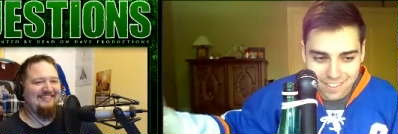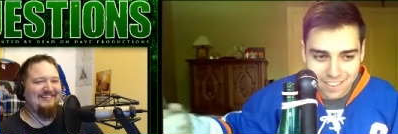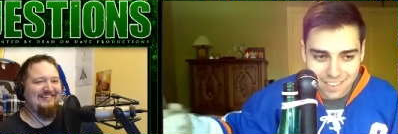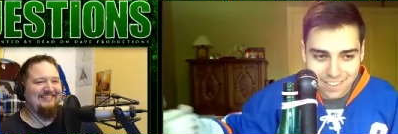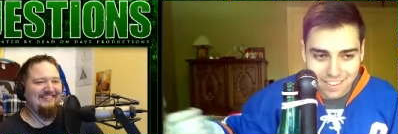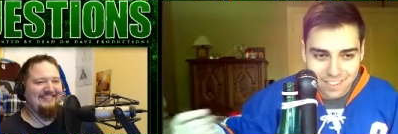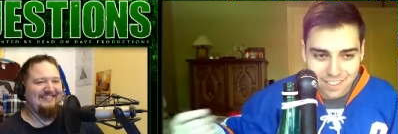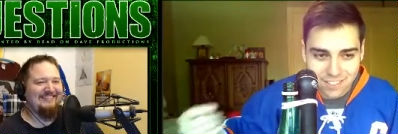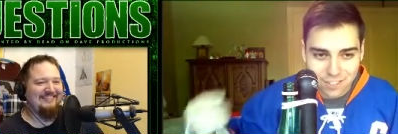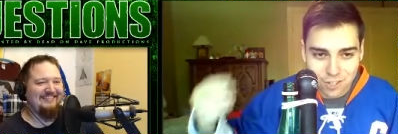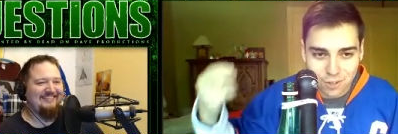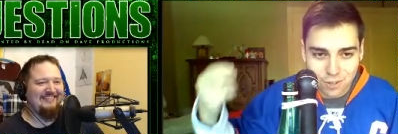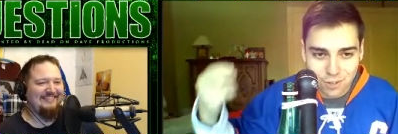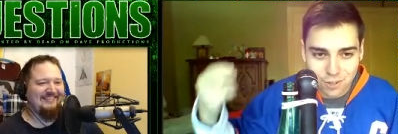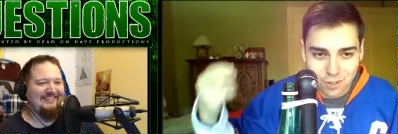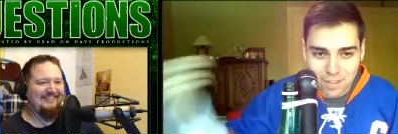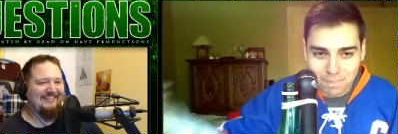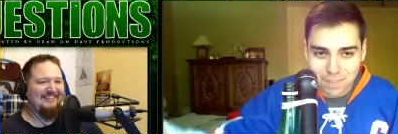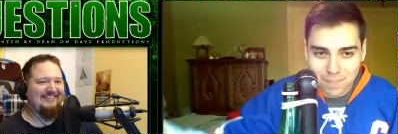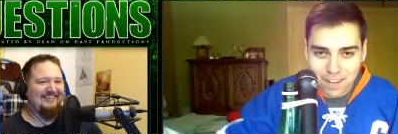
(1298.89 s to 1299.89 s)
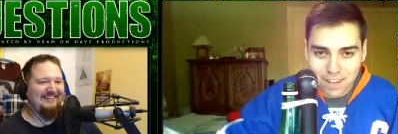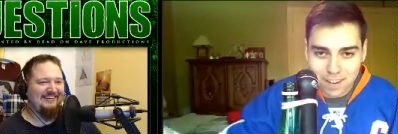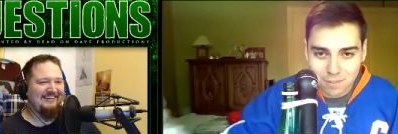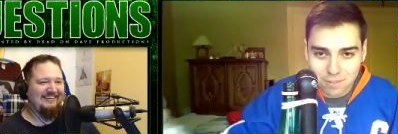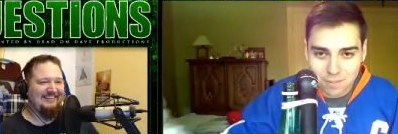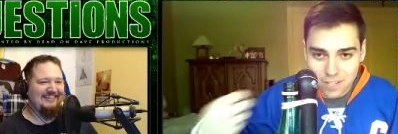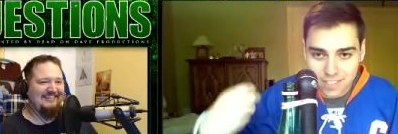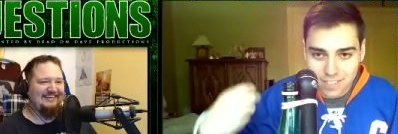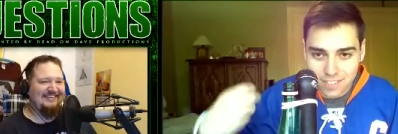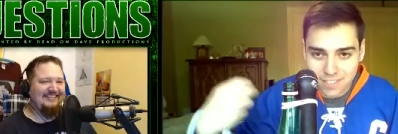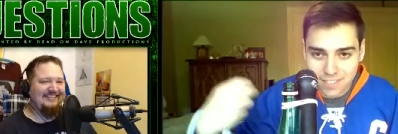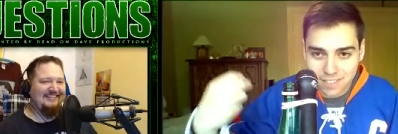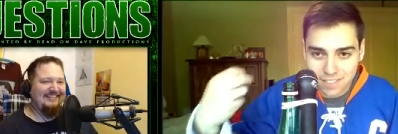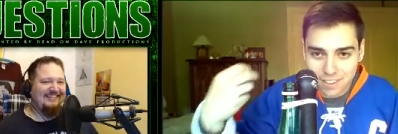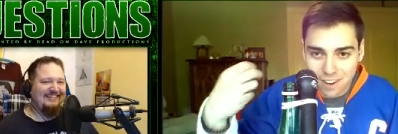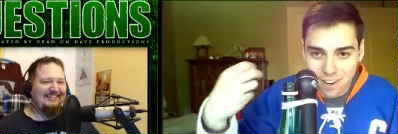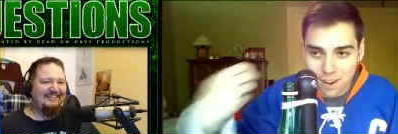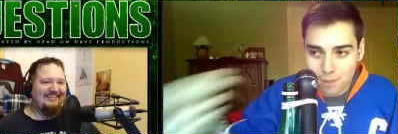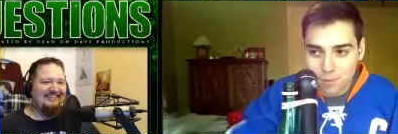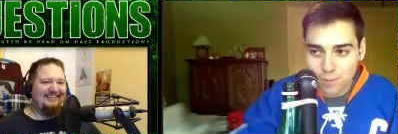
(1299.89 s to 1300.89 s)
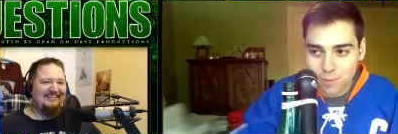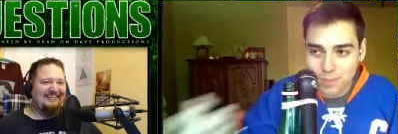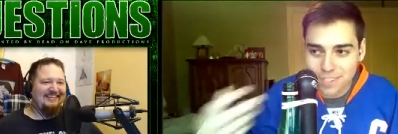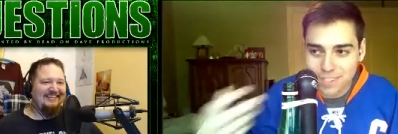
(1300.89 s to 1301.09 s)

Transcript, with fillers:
Speaker 1: So sometimes when I compliment